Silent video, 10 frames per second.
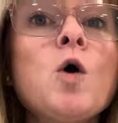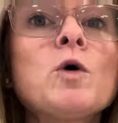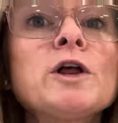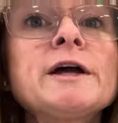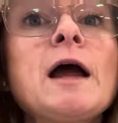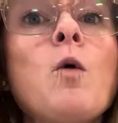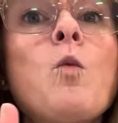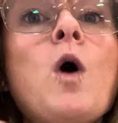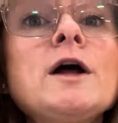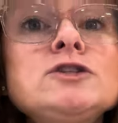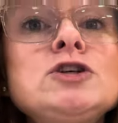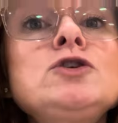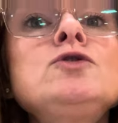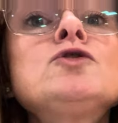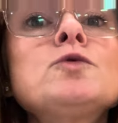we're looking at what
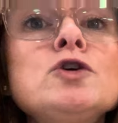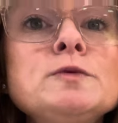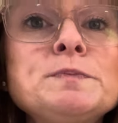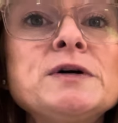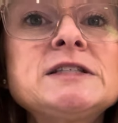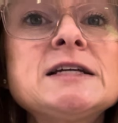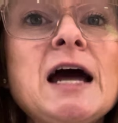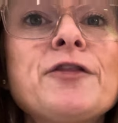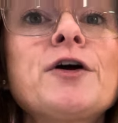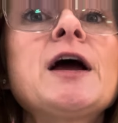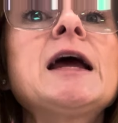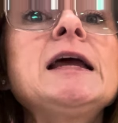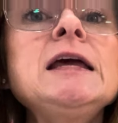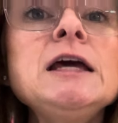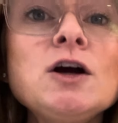2 groups put together
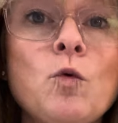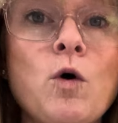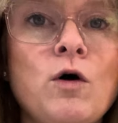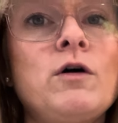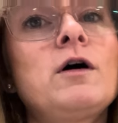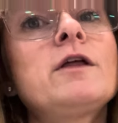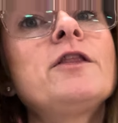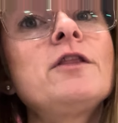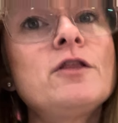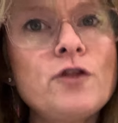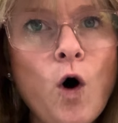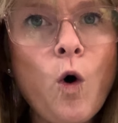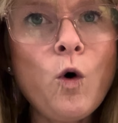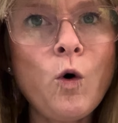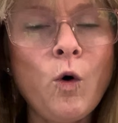equal the
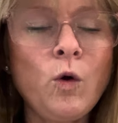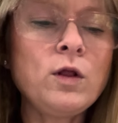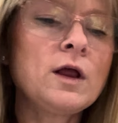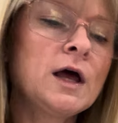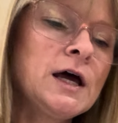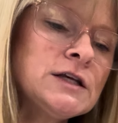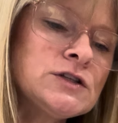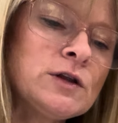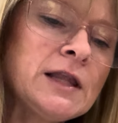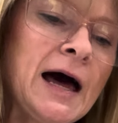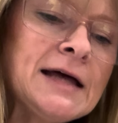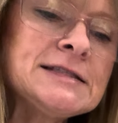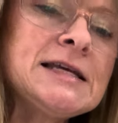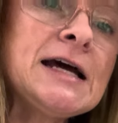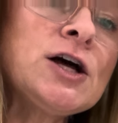whole. So
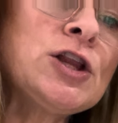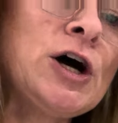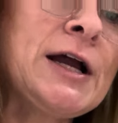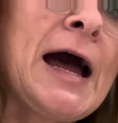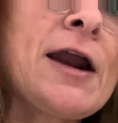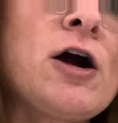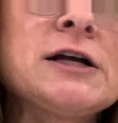let's take a look at our